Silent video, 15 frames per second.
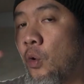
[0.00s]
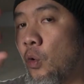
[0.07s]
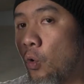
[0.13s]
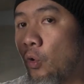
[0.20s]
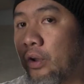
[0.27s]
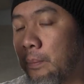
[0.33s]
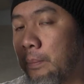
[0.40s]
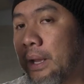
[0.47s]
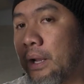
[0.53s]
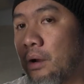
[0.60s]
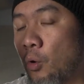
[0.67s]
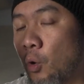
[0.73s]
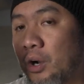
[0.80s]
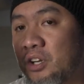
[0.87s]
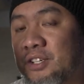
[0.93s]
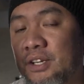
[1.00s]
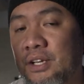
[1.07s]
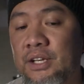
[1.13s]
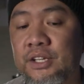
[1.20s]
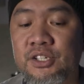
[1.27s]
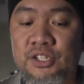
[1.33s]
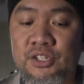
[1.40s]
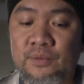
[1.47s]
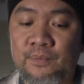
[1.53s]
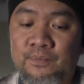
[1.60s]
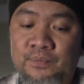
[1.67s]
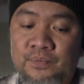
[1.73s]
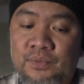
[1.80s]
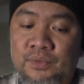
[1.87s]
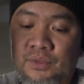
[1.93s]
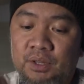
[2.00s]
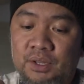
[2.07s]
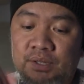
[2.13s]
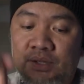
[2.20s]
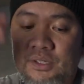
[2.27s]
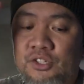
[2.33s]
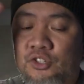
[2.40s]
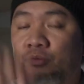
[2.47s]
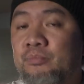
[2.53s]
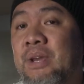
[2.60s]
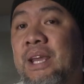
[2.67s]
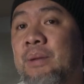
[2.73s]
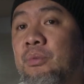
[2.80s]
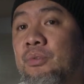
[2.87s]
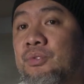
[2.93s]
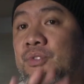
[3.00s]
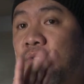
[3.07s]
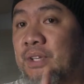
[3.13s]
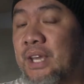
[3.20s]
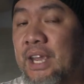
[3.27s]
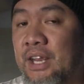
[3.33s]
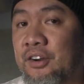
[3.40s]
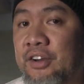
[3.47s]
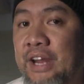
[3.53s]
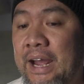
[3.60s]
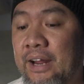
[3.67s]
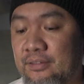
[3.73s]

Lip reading: or the big 1/4 inch, this should be able to cater that.